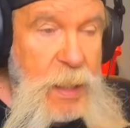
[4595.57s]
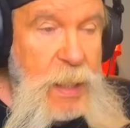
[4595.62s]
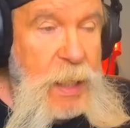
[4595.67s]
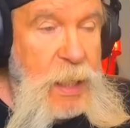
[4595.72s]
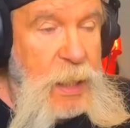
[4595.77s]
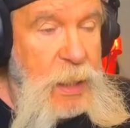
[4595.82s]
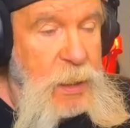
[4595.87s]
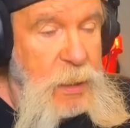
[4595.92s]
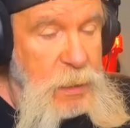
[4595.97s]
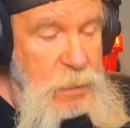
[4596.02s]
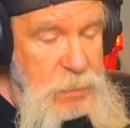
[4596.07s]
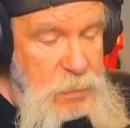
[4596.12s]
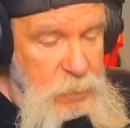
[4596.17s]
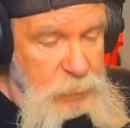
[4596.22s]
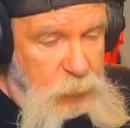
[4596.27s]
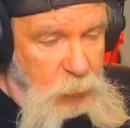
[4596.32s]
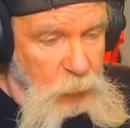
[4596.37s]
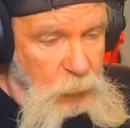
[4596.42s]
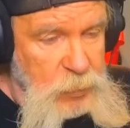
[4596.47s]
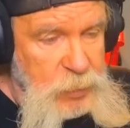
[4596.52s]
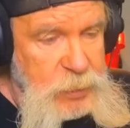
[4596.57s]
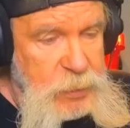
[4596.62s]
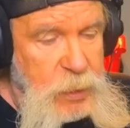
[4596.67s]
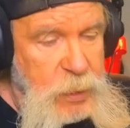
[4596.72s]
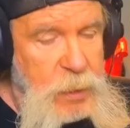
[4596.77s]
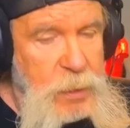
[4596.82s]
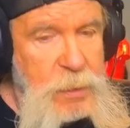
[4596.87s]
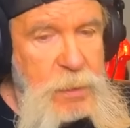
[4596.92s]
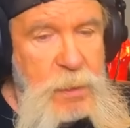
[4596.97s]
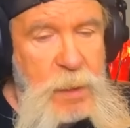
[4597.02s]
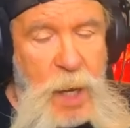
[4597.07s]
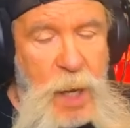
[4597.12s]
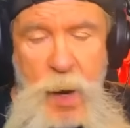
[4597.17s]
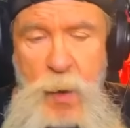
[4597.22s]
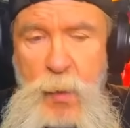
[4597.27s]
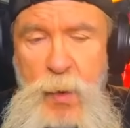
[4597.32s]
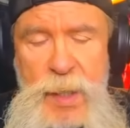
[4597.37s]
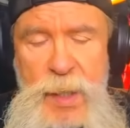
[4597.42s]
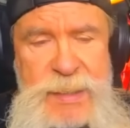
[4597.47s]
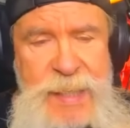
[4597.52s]
It is a poorest state, and it
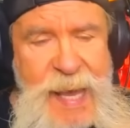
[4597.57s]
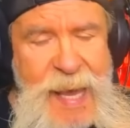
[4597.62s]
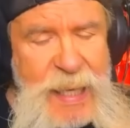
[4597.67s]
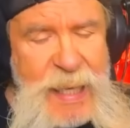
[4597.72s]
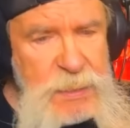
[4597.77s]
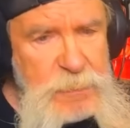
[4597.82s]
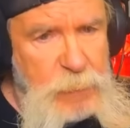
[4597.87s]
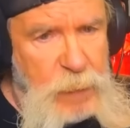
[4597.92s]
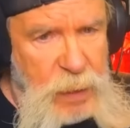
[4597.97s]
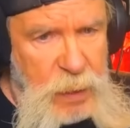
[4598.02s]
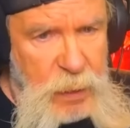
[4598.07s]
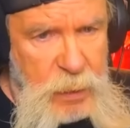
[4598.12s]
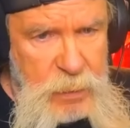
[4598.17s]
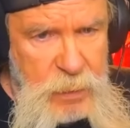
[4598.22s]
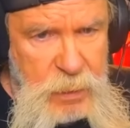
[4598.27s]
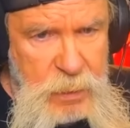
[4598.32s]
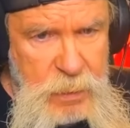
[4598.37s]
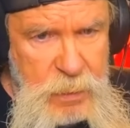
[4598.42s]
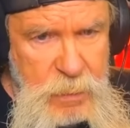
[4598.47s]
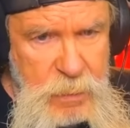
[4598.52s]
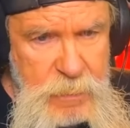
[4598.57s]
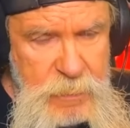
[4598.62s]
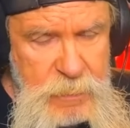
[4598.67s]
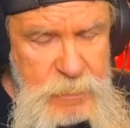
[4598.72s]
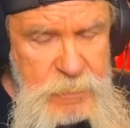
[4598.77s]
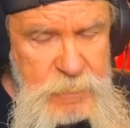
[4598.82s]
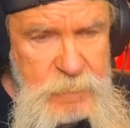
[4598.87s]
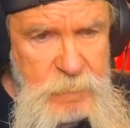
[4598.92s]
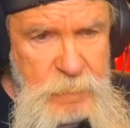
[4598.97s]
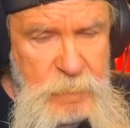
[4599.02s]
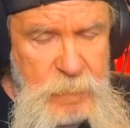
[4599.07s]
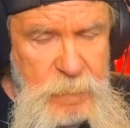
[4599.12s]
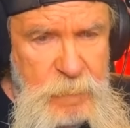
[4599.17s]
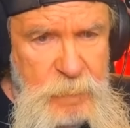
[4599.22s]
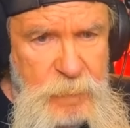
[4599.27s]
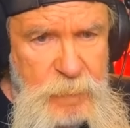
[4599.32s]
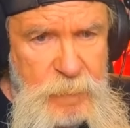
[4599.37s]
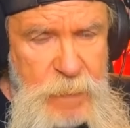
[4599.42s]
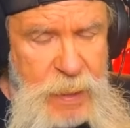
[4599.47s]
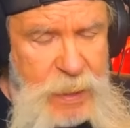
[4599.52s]
always has been.
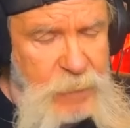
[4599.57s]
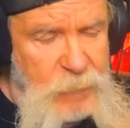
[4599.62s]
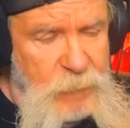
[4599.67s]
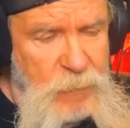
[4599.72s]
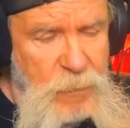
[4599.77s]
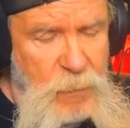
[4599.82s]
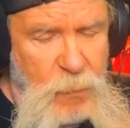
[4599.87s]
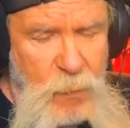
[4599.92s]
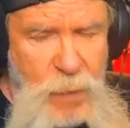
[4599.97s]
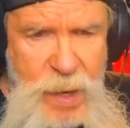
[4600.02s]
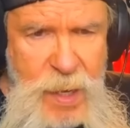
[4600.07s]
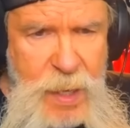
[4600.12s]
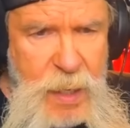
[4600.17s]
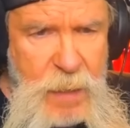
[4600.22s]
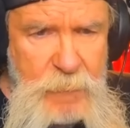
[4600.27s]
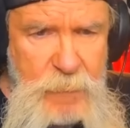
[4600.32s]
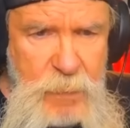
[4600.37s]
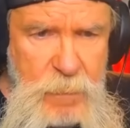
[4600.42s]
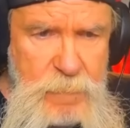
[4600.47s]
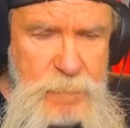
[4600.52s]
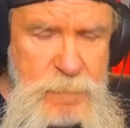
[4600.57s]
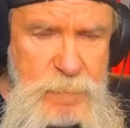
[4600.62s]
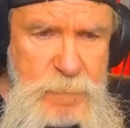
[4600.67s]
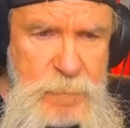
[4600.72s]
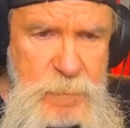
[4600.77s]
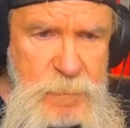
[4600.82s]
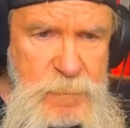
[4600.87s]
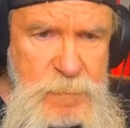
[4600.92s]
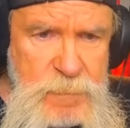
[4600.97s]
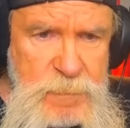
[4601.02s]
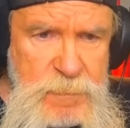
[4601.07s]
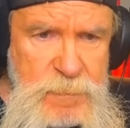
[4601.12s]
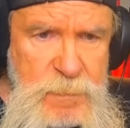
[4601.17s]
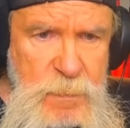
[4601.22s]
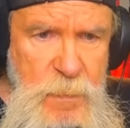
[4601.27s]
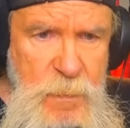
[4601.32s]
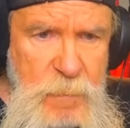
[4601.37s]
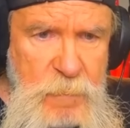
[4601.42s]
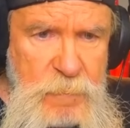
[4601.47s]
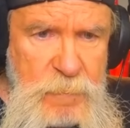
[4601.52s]
I don't know why, but
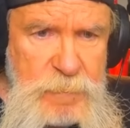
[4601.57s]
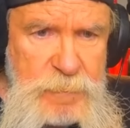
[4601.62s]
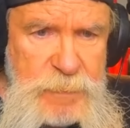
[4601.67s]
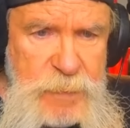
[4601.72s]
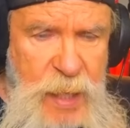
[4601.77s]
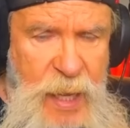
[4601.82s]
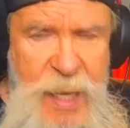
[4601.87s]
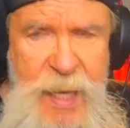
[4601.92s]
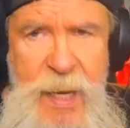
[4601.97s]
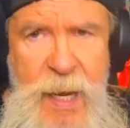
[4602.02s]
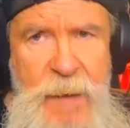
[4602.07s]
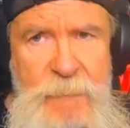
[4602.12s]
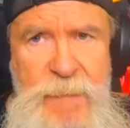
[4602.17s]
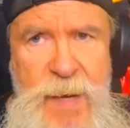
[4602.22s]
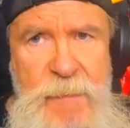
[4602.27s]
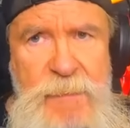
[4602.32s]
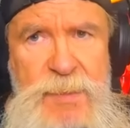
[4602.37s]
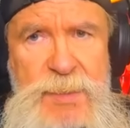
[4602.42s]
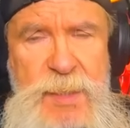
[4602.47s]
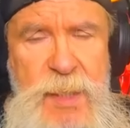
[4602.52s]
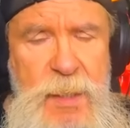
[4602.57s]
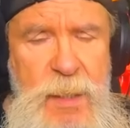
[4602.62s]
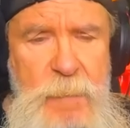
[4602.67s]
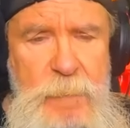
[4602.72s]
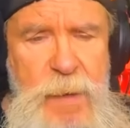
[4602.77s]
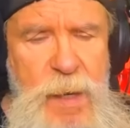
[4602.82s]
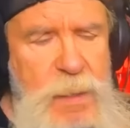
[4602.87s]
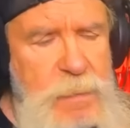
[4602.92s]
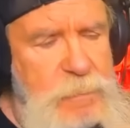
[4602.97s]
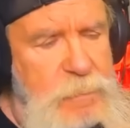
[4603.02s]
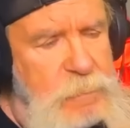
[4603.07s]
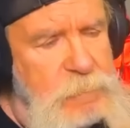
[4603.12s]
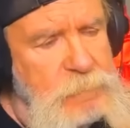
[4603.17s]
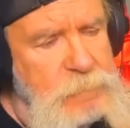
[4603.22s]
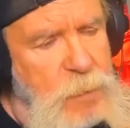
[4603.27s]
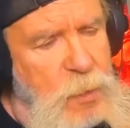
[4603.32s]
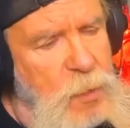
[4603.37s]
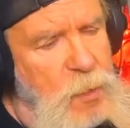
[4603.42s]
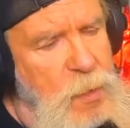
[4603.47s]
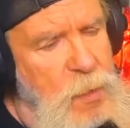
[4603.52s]
I, have never seen anybody.
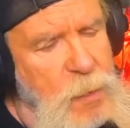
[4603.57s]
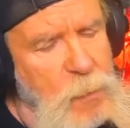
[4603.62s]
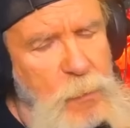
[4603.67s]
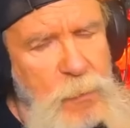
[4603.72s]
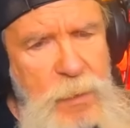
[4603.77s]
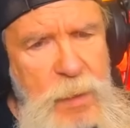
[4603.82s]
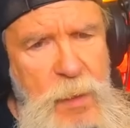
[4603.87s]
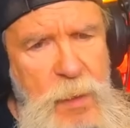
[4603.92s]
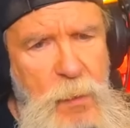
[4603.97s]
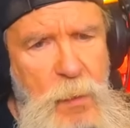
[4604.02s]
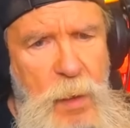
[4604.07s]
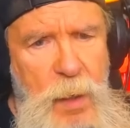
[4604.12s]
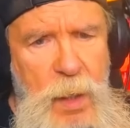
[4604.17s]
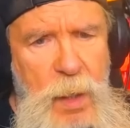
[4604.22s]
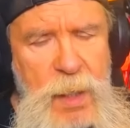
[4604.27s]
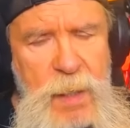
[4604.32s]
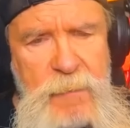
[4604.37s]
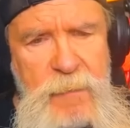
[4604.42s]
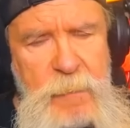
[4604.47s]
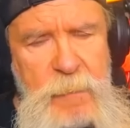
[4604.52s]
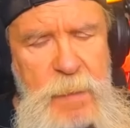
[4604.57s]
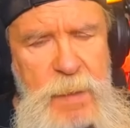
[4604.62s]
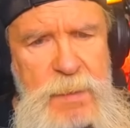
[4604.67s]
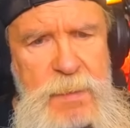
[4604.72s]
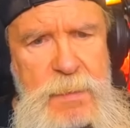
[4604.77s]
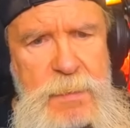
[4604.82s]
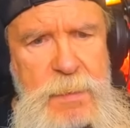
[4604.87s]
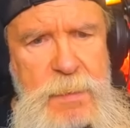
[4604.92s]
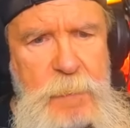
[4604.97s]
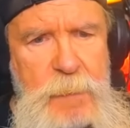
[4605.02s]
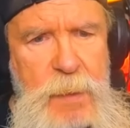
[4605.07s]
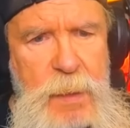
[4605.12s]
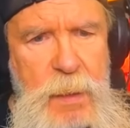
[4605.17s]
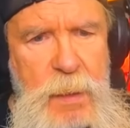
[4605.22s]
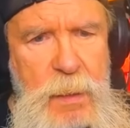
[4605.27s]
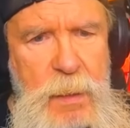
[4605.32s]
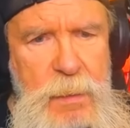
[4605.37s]
Oh, I want to go live in Mississippi.